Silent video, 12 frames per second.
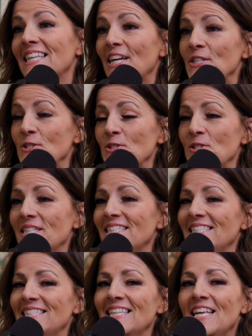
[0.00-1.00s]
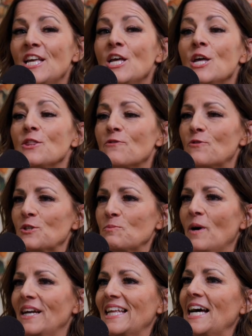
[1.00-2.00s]
Like I told you, this is the first
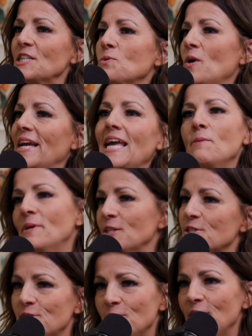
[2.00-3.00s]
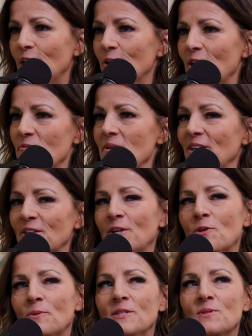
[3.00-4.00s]
podcast where I came in a studio. I've been on
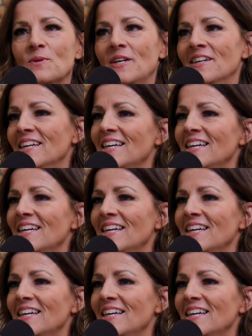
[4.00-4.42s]
other ones where